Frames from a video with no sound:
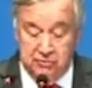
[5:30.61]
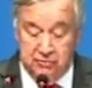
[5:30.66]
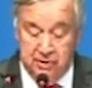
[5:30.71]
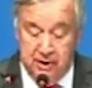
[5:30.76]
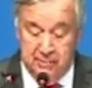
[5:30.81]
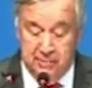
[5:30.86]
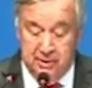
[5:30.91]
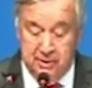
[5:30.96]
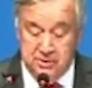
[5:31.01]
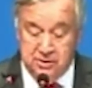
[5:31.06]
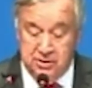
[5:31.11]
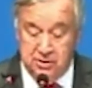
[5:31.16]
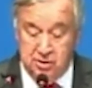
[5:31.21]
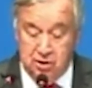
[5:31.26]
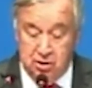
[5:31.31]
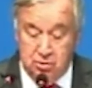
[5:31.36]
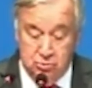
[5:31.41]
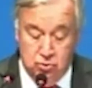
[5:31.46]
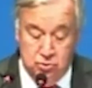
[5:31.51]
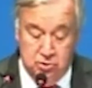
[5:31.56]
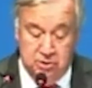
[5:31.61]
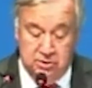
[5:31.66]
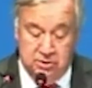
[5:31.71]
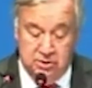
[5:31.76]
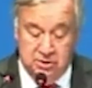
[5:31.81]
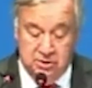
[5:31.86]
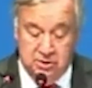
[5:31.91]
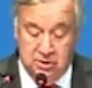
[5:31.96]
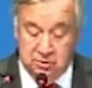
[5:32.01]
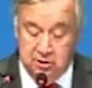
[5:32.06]
families and
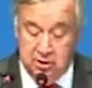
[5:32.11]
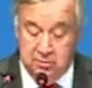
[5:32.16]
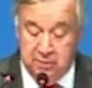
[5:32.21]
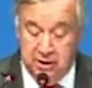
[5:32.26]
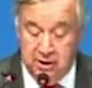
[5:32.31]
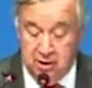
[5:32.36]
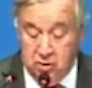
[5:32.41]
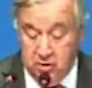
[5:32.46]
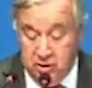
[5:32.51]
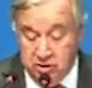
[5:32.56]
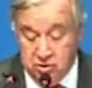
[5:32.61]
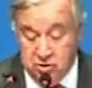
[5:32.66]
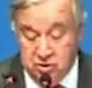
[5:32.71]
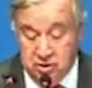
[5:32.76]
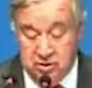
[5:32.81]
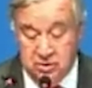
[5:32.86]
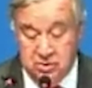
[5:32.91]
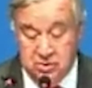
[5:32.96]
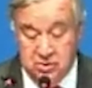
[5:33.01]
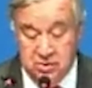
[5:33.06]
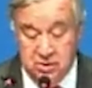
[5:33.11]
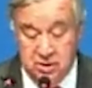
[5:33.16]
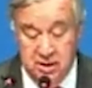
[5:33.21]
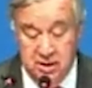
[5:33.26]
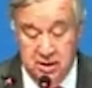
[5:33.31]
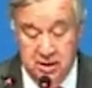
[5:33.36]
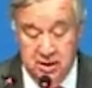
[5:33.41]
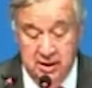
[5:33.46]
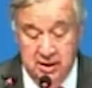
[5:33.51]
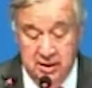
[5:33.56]
communities haunted by questions
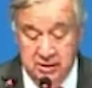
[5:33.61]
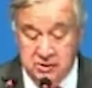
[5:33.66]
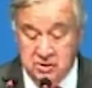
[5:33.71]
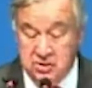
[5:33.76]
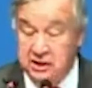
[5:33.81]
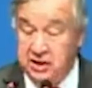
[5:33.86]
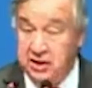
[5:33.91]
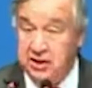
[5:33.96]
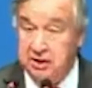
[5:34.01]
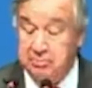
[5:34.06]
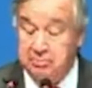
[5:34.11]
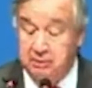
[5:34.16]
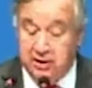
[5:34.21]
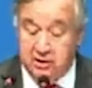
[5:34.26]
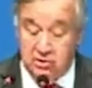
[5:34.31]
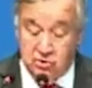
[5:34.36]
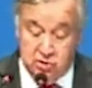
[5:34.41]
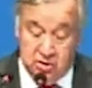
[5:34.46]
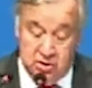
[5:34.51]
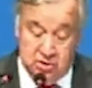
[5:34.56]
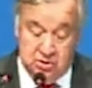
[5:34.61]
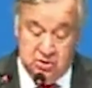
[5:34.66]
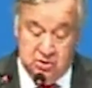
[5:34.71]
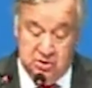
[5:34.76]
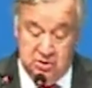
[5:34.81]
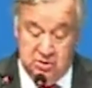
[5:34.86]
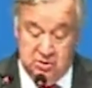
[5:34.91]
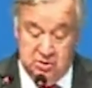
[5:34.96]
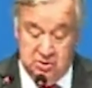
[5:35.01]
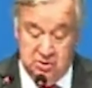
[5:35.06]
and scared by
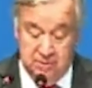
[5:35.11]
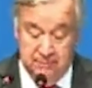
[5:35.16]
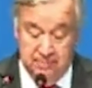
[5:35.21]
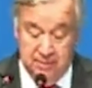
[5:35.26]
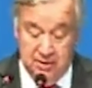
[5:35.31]
injustice,